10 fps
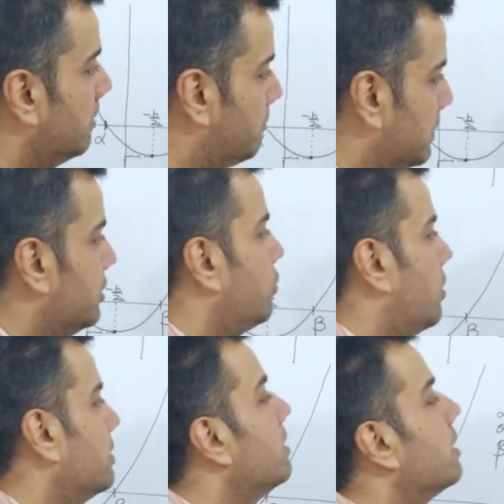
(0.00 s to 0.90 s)
Further
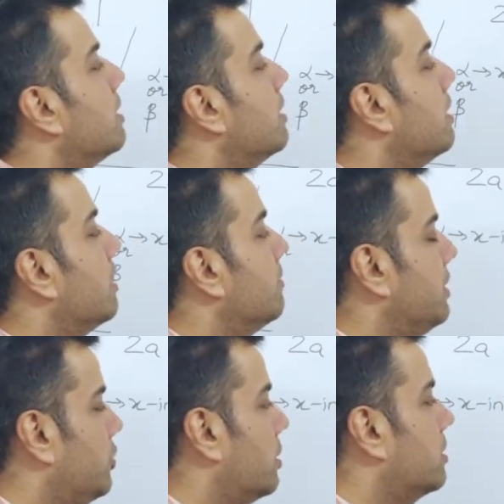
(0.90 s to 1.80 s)
on
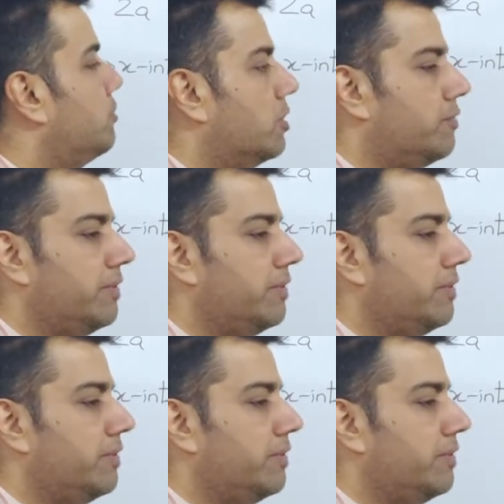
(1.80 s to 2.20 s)
we talked about